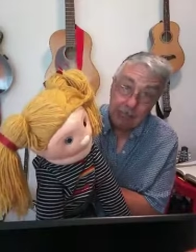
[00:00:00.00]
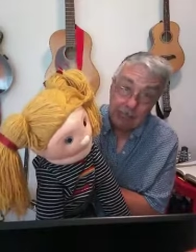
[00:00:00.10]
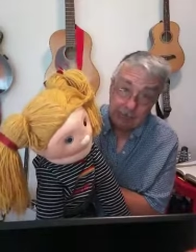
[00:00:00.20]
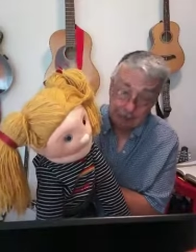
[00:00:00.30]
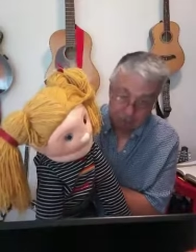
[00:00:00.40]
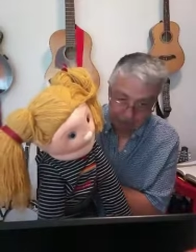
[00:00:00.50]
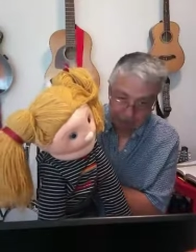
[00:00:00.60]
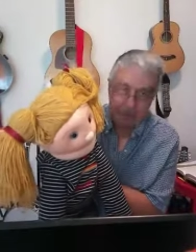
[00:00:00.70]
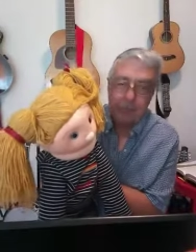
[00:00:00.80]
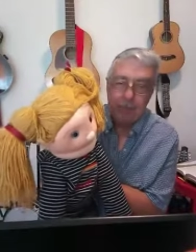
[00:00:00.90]
back. We'd
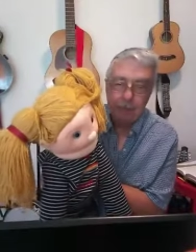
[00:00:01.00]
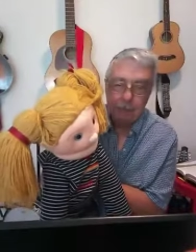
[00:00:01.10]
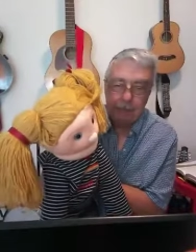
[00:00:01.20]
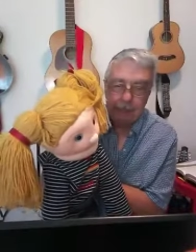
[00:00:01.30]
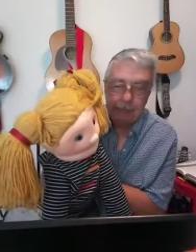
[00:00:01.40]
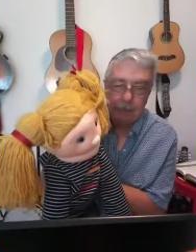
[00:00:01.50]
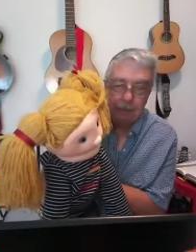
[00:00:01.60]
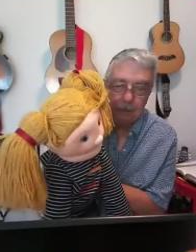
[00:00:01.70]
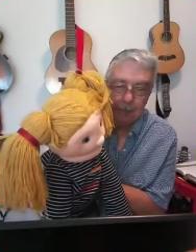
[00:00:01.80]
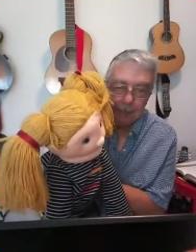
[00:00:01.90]
like to have you back.
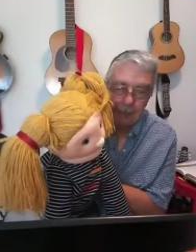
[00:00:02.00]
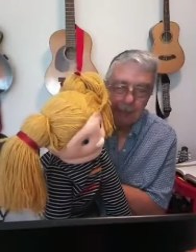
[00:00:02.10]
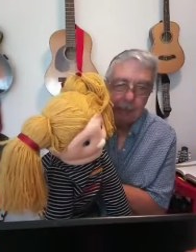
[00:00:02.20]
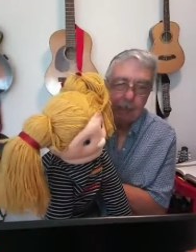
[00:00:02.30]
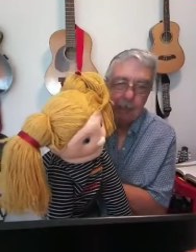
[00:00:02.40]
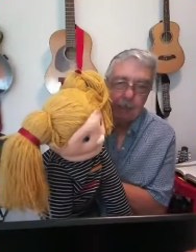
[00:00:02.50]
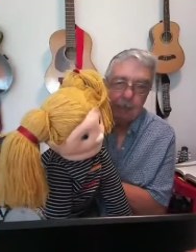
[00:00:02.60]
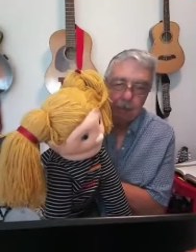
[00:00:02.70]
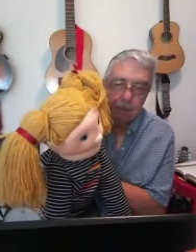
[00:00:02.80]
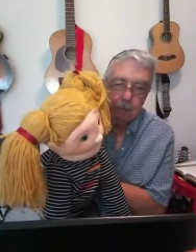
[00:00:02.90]
Okay?
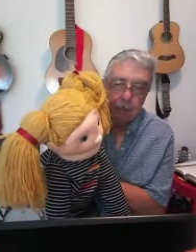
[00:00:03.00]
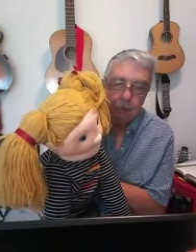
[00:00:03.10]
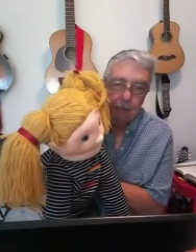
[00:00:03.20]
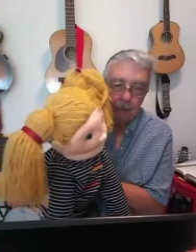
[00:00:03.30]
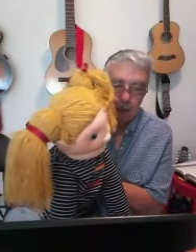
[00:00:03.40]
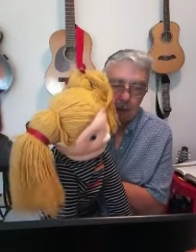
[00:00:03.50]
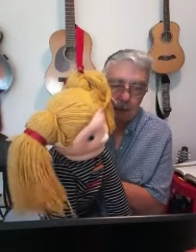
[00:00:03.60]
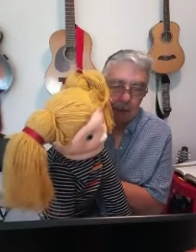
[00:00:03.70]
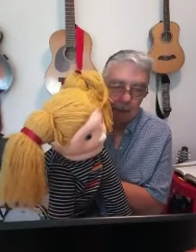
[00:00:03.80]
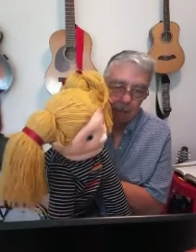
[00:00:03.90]
So remember,
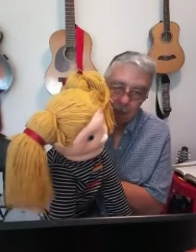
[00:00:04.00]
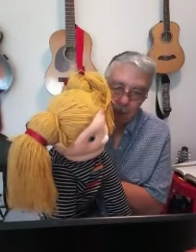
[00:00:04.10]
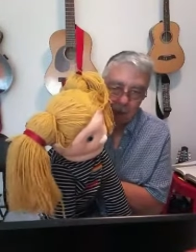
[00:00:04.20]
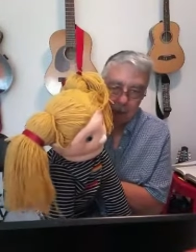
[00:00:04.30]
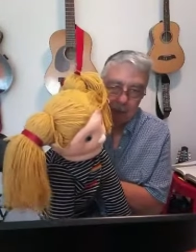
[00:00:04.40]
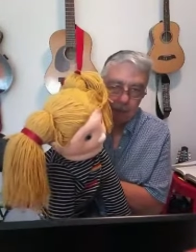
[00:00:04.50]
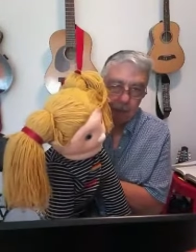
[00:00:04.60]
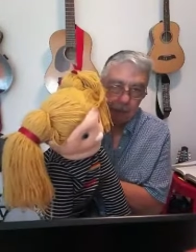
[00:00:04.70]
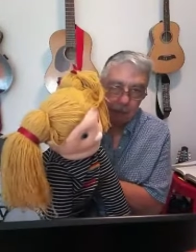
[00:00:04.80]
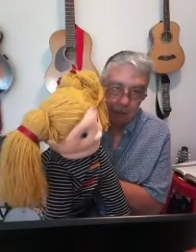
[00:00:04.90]
God the
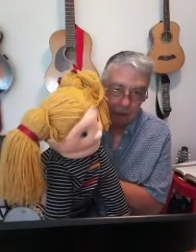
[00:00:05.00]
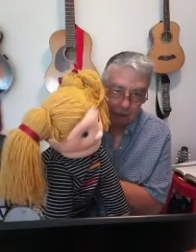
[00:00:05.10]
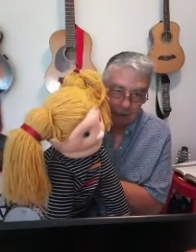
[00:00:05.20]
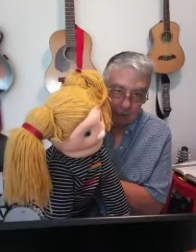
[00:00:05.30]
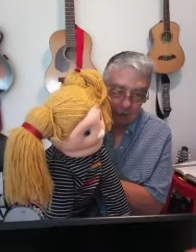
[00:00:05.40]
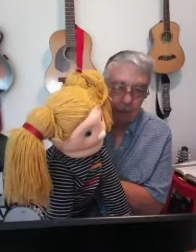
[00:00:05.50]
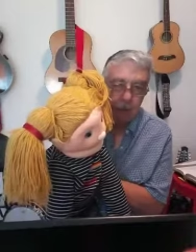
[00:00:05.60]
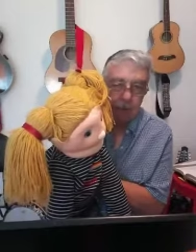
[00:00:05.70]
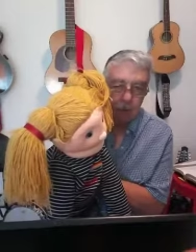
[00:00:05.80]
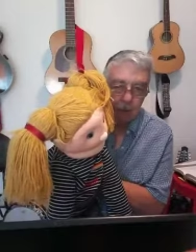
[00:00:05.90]
Father, God the Son,
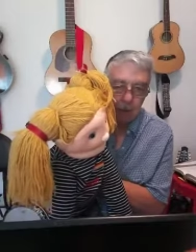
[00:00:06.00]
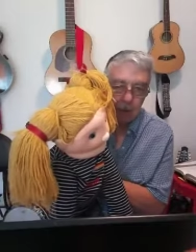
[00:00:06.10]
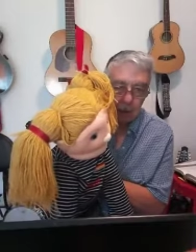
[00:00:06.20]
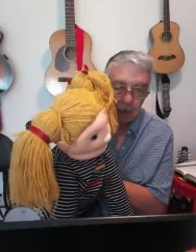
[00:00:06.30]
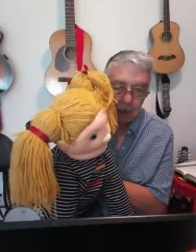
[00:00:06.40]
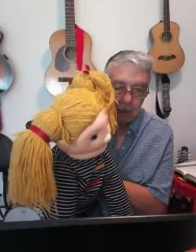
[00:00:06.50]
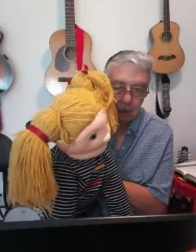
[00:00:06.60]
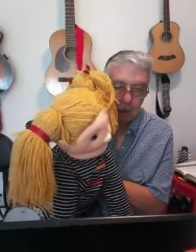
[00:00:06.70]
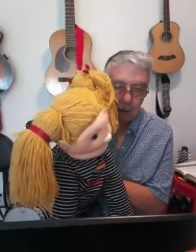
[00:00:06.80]
and God the